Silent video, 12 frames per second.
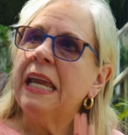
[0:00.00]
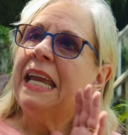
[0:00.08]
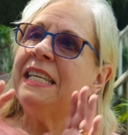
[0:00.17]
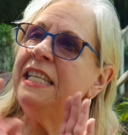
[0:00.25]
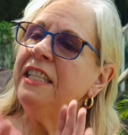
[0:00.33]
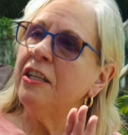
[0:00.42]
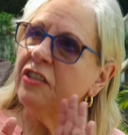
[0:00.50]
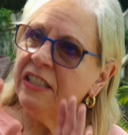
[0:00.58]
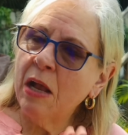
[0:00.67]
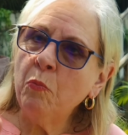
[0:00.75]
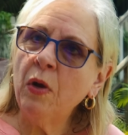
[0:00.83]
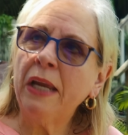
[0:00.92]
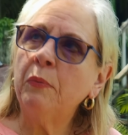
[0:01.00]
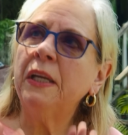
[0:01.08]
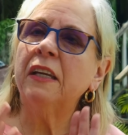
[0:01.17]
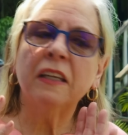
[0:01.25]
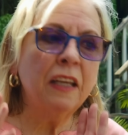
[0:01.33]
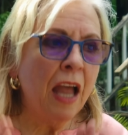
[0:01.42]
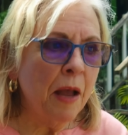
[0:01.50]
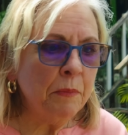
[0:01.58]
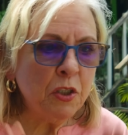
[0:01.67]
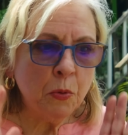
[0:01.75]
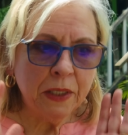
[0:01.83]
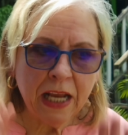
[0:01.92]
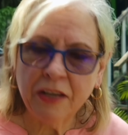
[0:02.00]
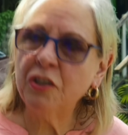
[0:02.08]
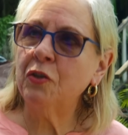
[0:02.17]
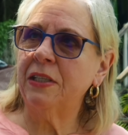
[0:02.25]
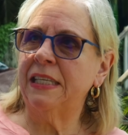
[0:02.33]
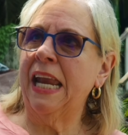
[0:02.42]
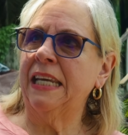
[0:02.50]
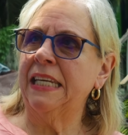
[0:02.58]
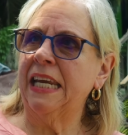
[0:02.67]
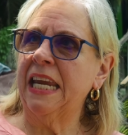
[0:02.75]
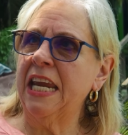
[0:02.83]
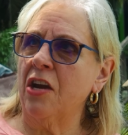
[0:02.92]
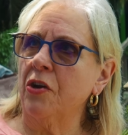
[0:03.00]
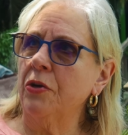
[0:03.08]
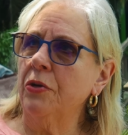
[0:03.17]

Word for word: Isn't there some way we could come to an understanding here?